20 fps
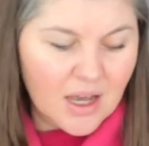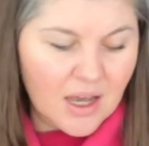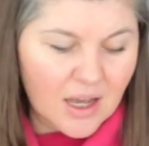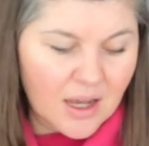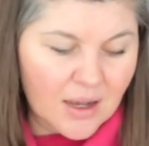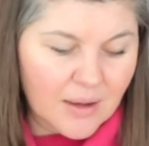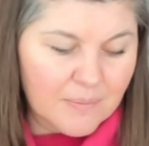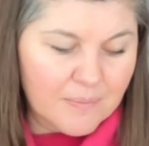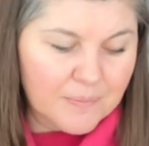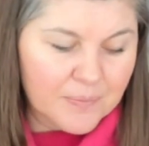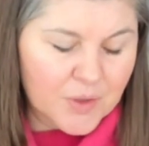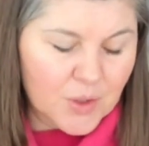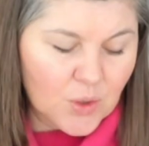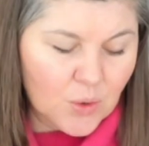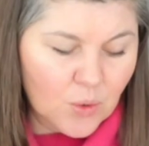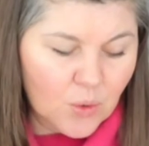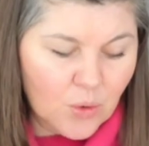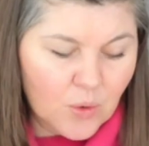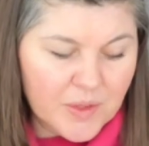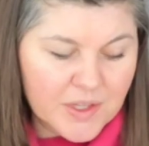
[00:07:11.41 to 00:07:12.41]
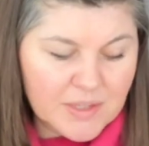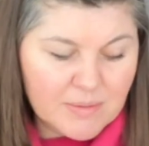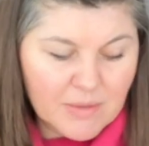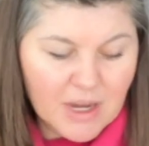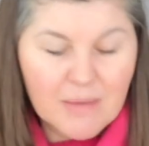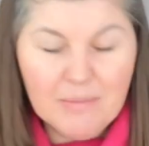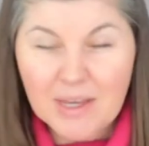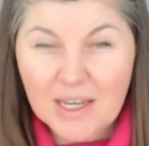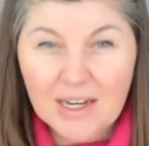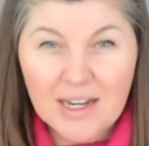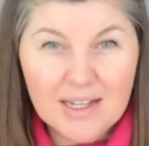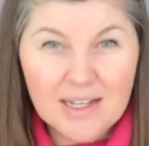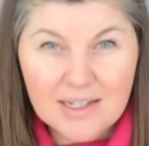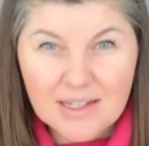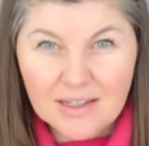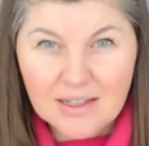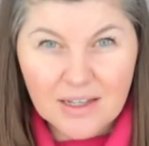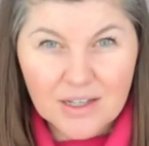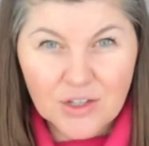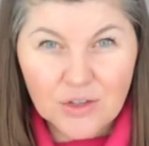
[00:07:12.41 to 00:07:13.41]
or this might be a
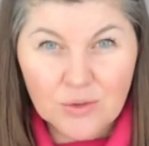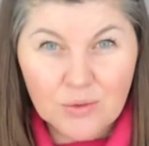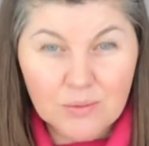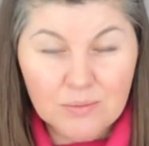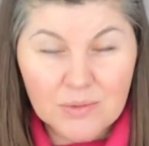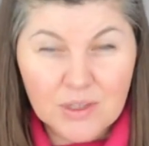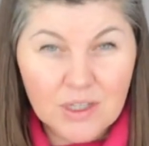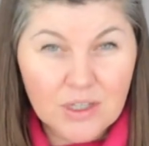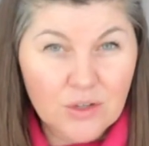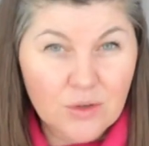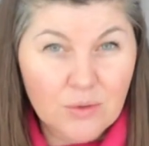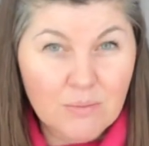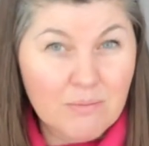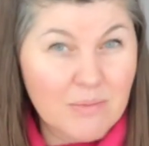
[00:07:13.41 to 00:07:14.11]
lesson that you